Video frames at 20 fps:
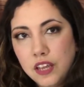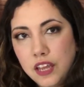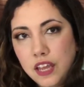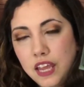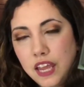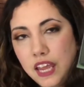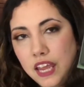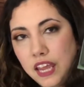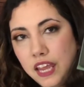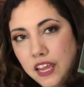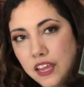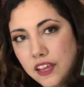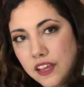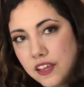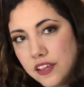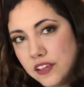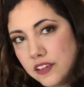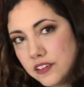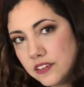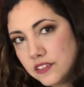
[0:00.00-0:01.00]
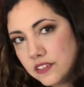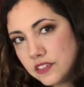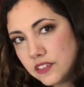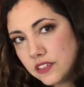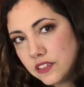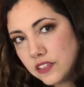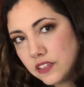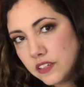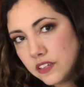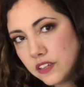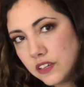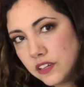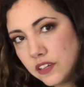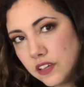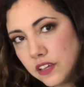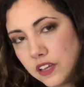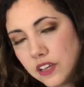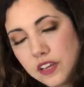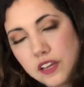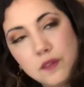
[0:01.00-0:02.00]
and
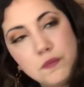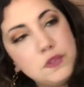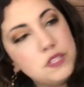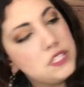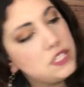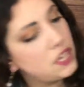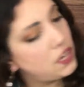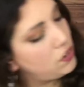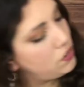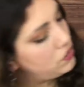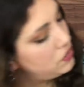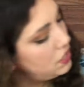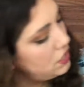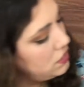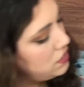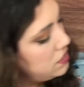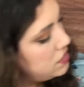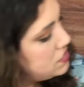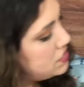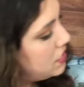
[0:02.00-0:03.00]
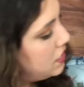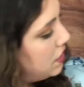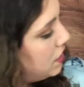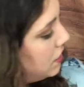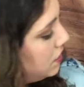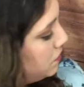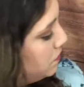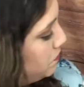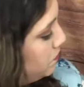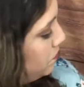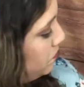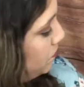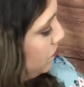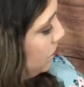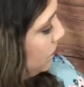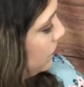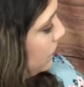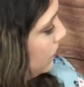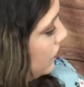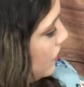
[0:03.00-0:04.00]
let me see, I don't think there's a,
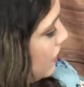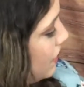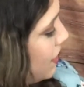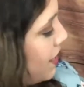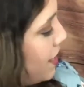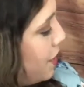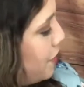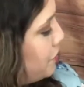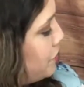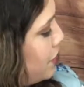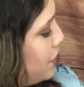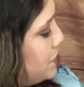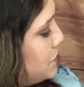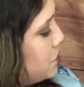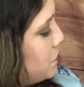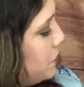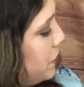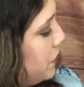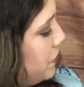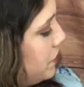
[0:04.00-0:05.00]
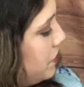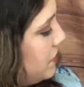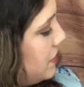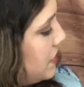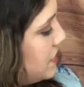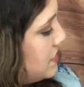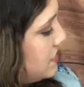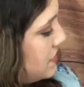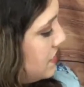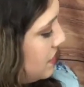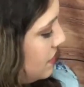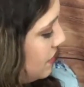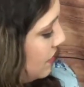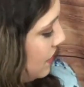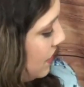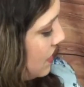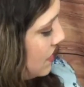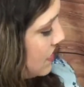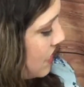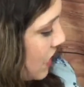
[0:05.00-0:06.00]
that's weird,
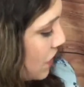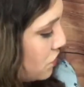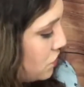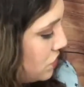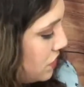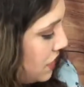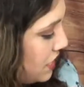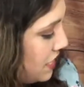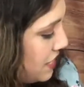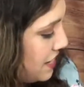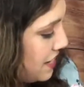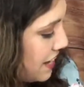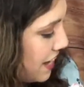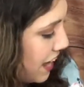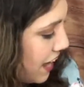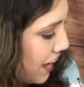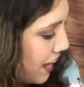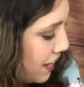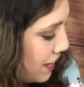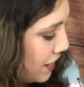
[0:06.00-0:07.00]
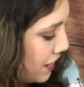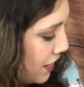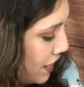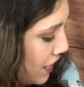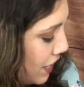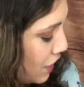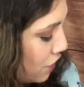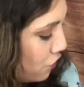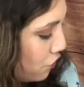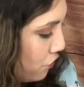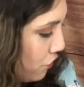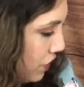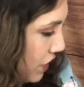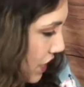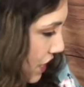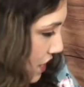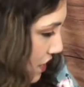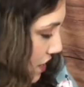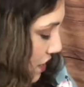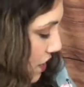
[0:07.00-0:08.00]
there's actually not a
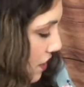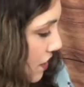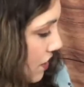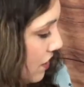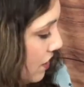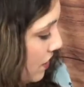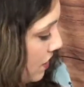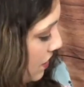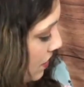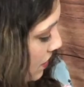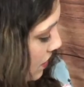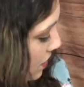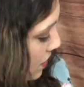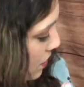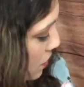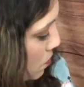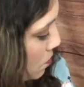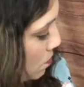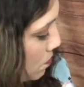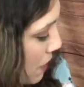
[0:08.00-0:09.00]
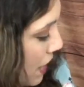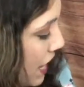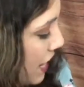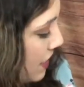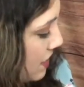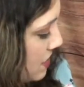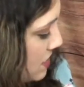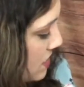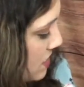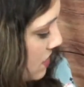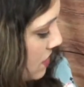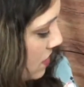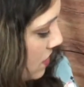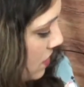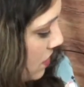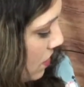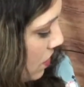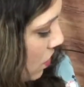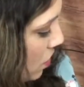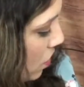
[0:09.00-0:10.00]
green matte.
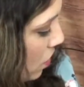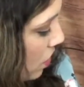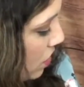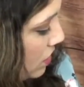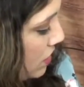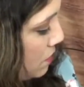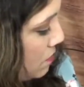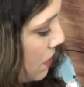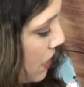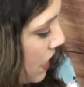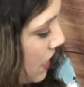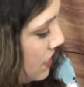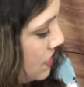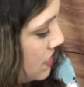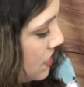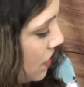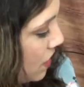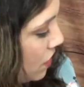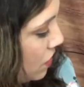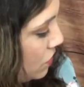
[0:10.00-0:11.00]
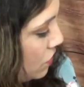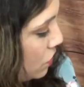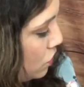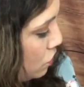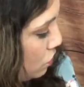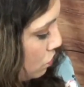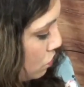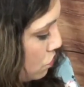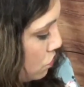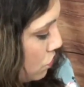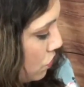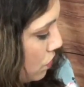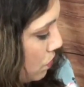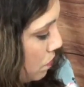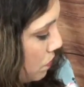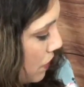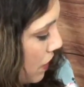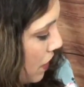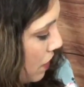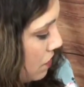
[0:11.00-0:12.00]
All the mattes are the neutral
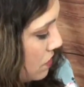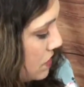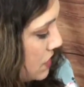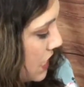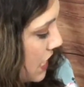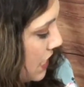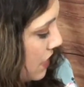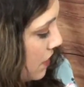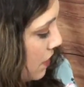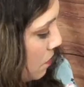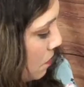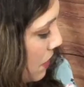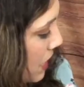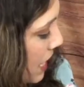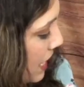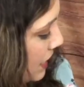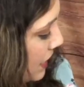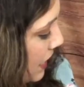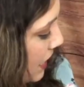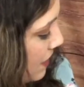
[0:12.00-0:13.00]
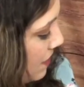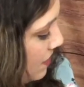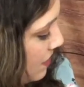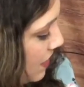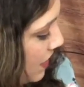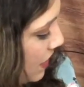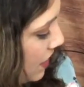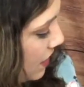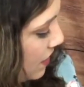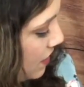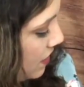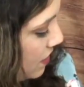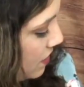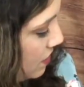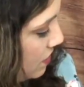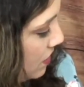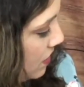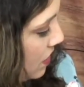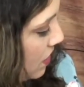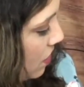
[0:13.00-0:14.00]
browns and the black, and then
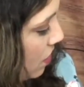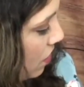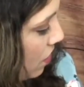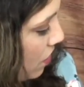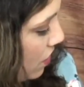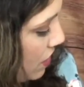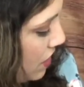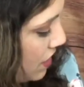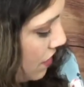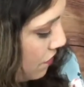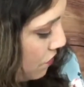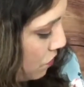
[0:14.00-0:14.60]
the olive